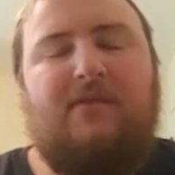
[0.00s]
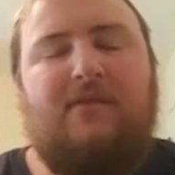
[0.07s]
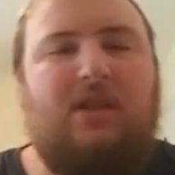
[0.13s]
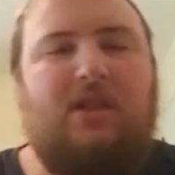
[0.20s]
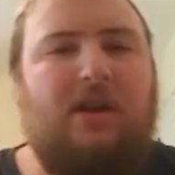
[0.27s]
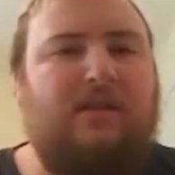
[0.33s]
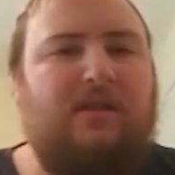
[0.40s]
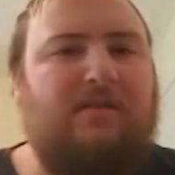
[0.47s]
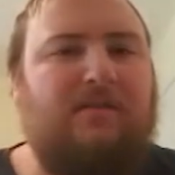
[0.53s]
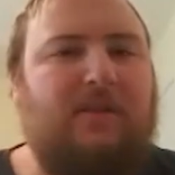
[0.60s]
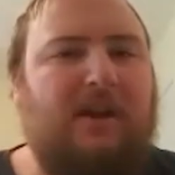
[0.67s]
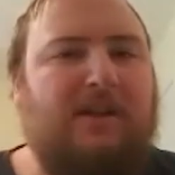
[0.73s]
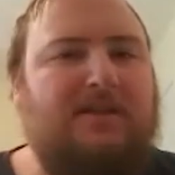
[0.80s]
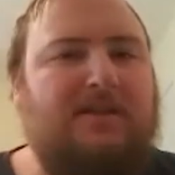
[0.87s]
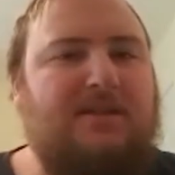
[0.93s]
a lot of
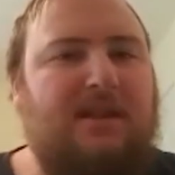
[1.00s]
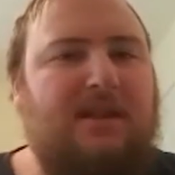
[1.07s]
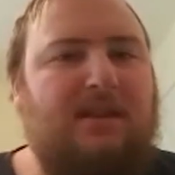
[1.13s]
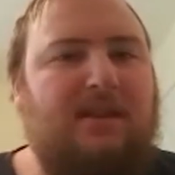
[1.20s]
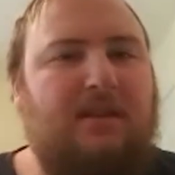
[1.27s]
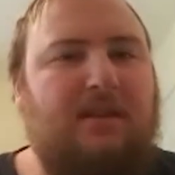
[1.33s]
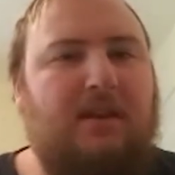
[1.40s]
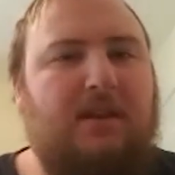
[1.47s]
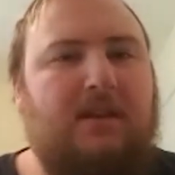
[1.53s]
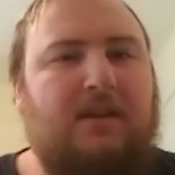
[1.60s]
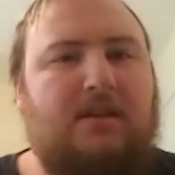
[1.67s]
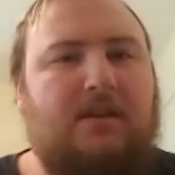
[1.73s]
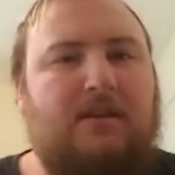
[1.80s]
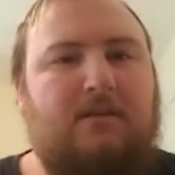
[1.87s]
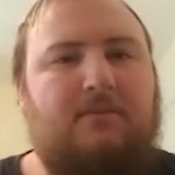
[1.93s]
friends that like
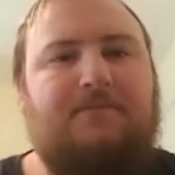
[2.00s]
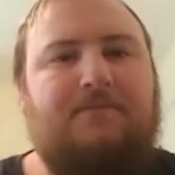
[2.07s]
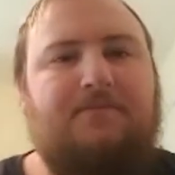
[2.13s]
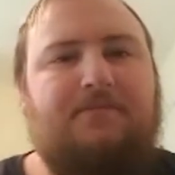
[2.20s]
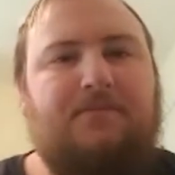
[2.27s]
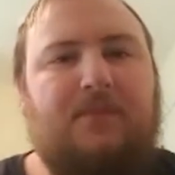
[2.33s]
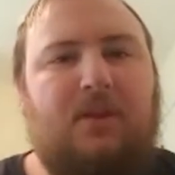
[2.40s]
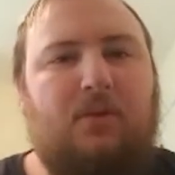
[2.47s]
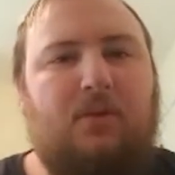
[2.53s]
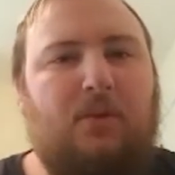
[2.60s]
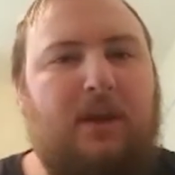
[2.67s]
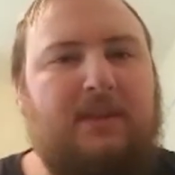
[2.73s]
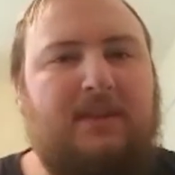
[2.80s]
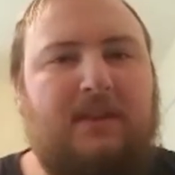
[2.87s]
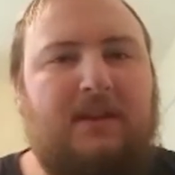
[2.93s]

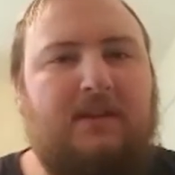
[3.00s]
went there